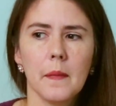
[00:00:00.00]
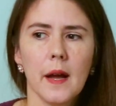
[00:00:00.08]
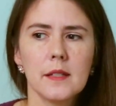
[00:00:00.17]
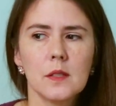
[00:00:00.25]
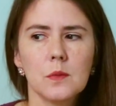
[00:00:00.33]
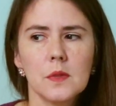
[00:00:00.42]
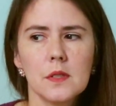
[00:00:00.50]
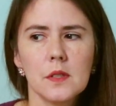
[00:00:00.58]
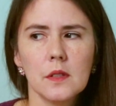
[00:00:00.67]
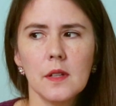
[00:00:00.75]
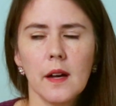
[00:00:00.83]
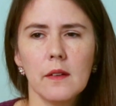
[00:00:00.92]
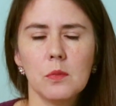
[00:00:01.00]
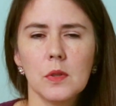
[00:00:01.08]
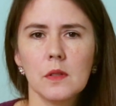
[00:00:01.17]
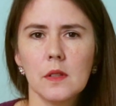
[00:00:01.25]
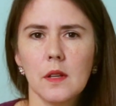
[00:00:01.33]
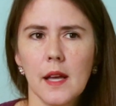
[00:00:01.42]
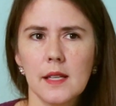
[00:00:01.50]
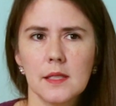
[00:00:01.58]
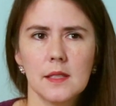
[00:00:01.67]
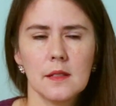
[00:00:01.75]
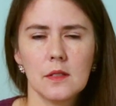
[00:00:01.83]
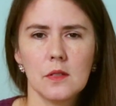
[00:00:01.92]
As a result, I've been a little
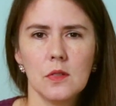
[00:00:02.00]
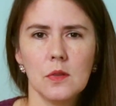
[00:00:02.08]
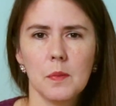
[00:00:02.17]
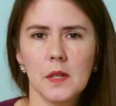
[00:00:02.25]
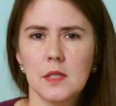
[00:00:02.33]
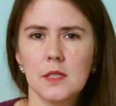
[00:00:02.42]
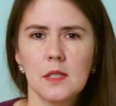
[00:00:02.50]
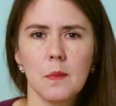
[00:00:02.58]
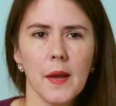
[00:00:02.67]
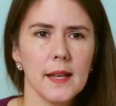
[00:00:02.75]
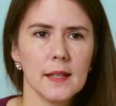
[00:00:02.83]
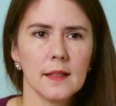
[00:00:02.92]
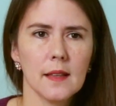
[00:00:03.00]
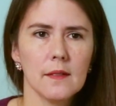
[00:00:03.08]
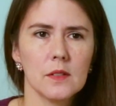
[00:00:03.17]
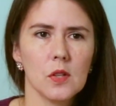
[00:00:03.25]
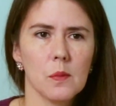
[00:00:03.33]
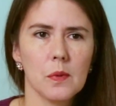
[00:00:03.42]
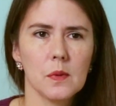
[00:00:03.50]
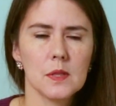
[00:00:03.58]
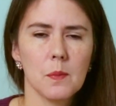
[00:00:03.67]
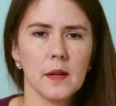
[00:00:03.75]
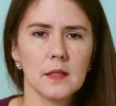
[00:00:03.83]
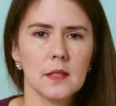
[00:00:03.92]
hesitant to participate in
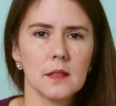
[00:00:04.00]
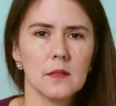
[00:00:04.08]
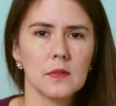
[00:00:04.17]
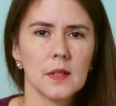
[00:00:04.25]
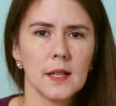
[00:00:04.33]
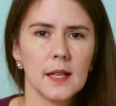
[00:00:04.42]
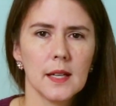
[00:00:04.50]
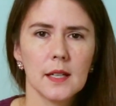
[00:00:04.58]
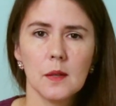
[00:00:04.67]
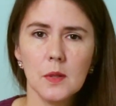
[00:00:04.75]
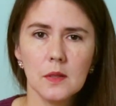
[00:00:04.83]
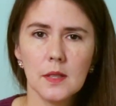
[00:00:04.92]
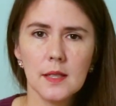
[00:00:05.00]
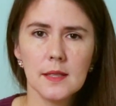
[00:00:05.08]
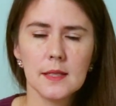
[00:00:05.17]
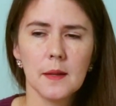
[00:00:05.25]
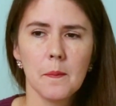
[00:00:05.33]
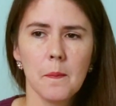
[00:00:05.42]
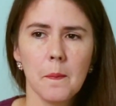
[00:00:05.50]
levodopa-responsive communities